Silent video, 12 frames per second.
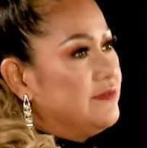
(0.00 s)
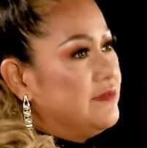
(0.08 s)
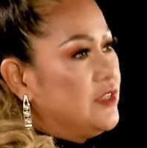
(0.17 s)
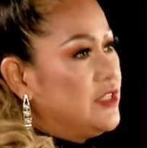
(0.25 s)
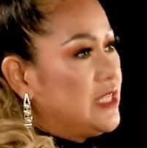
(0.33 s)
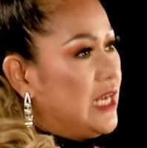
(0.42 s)

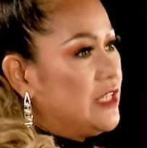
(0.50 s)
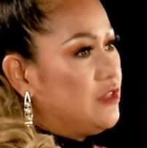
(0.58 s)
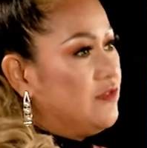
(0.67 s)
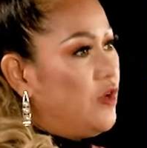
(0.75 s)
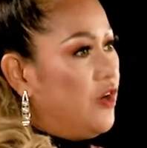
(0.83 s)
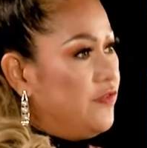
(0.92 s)
there's a lot
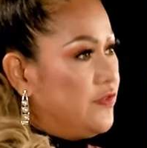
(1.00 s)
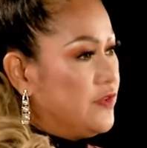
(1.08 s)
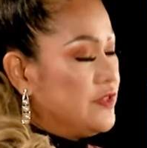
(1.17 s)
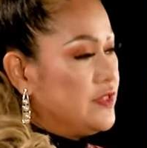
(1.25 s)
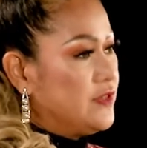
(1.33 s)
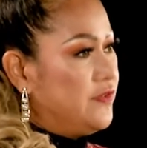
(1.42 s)
of
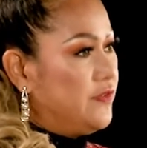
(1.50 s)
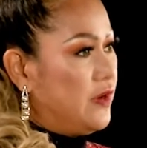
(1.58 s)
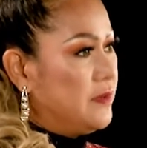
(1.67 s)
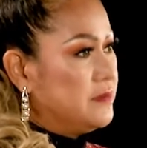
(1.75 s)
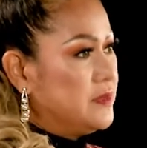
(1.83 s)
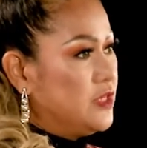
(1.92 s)
offers from,